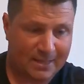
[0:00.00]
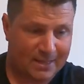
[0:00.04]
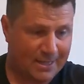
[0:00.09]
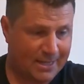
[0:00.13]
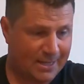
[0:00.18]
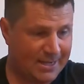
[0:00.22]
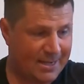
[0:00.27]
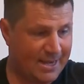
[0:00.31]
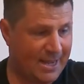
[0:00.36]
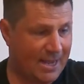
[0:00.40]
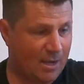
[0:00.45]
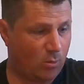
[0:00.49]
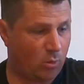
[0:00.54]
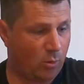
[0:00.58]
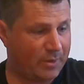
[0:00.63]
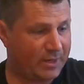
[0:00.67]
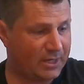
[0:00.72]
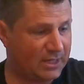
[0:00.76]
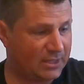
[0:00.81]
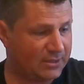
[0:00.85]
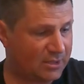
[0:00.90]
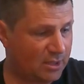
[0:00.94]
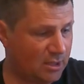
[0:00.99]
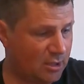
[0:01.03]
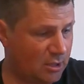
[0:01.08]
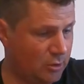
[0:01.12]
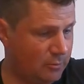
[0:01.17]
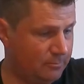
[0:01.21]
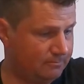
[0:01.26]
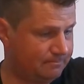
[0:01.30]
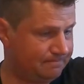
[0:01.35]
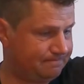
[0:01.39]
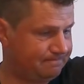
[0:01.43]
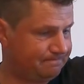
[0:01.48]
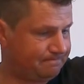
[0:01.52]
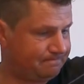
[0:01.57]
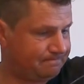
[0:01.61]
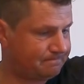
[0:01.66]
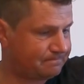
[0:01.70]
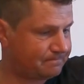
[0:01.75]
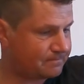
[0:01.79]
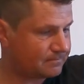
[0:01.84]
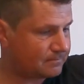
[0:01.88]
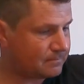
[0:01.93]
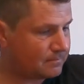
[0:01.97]
And now what we're going to do
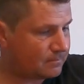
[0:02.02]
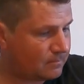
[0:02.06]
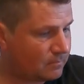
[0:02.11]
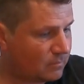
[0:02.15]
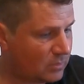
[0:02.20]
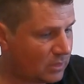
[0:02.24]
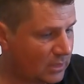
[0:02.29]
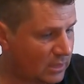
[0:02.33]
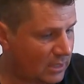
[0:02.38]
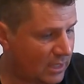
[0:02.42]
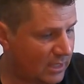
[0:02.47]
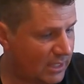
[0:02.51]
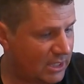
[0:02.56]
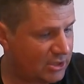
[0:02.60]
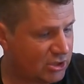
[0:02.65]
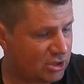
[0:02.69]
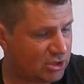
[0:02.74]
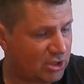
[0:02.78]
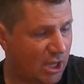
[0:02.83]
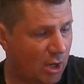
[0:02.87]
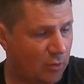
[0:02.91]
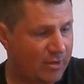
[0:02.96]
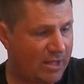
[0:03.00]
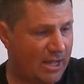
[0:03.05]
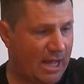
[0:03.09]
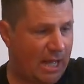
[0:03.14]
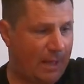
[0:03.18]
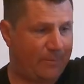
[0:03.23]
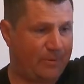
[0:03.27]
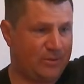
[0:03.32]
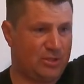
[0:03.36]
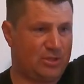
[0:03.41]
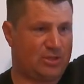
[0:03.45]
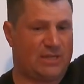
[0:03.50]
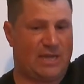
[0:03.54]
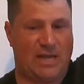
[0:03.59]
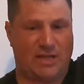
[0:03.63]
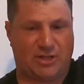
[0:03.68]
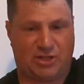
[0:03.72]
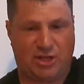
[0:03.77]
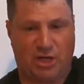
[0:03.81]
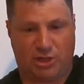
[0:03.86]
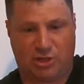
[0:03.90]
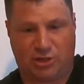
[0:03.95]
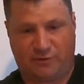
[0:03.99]
is just hold it up and just get
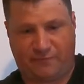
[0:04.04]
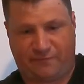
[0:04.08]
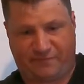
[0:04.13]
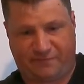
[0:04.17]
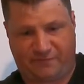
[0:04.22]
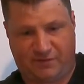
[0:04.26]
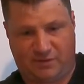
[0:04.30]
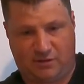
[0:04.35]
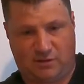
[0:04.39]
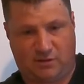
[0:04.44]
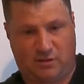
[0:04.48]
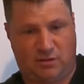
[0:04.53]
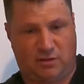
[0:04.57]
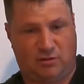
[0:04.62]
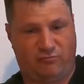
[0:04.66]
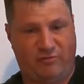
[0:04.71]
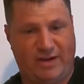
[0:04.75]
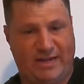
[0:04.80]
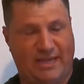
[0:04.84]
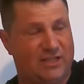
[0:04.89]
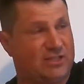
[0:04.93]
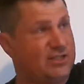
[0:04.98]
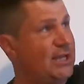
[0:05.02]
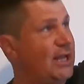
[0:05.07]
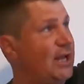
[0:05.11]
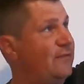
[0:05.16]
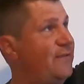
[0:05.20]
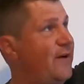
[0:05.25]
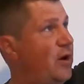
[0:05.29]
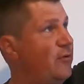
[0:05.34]
a judge of the rig itself.